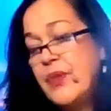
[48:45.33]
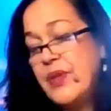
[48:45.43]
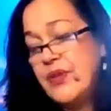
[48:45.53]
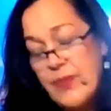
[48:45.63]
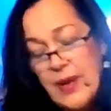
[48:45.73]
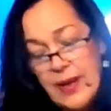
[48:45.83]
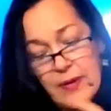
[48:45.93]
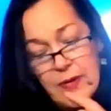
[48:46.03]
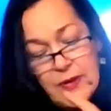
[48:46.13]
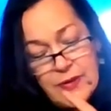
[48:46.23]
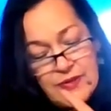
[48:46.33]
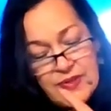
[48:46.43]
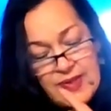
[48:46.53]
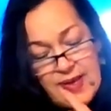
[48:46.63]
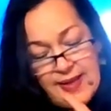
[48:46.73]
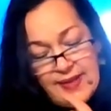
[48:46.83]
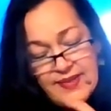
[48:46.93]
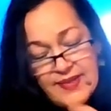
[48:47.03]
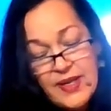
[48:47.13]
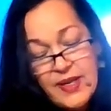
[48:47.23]
This rat card
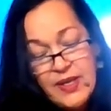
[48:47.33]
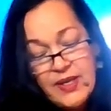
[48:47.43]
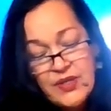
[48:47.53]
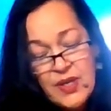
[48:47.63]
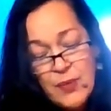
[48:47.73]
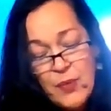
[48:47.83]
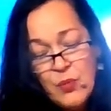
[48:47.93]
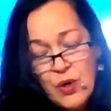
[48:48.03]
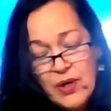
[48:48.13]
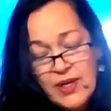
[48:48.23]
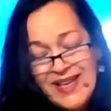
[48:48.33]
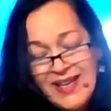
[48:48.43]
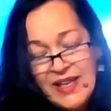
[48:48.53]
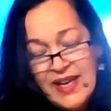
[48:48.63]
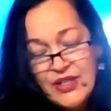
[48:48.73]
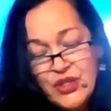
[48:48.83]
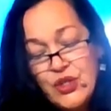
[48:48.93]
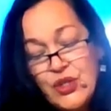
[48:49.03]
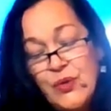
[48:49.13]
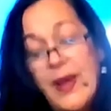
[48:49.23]
says, someone working
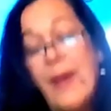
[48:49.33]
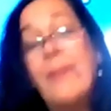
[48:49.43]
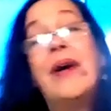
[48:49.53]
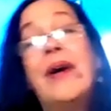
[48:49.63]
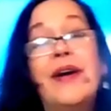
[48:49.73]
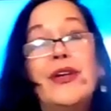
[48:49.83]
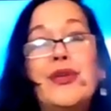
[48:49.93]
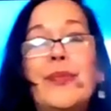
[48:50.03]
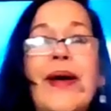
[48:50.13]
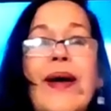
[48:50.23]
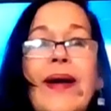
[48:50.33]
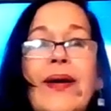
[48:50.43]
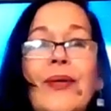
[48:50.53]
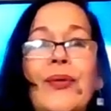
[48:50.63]
against you and behind your back.